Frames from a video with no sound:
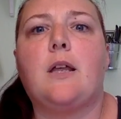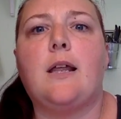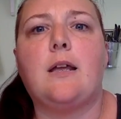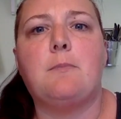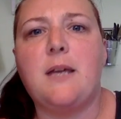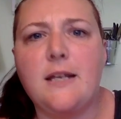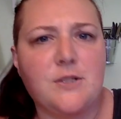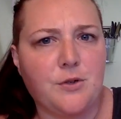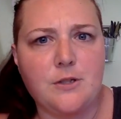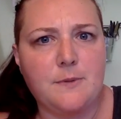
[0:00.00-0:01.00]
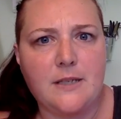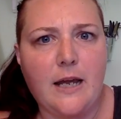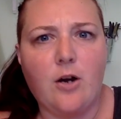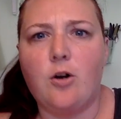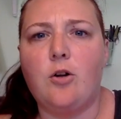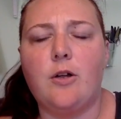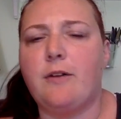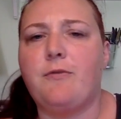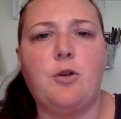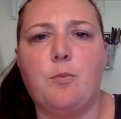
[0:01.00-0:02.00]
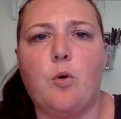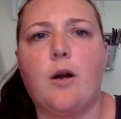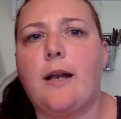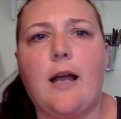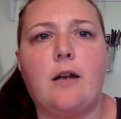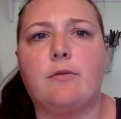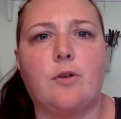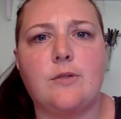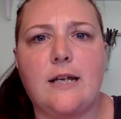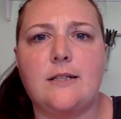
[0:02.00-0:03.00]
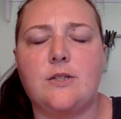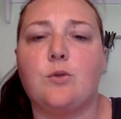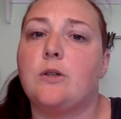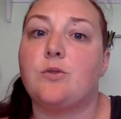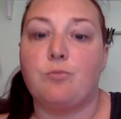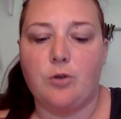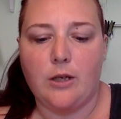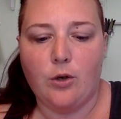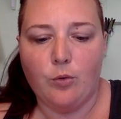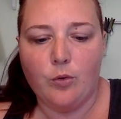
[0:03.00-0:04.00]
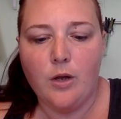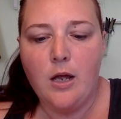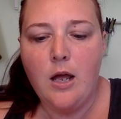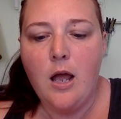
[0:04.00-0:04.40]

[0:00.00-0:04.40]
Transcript: like Mickey's Christmas Carol and a few more, and it kind of rotates through, and it's really cool.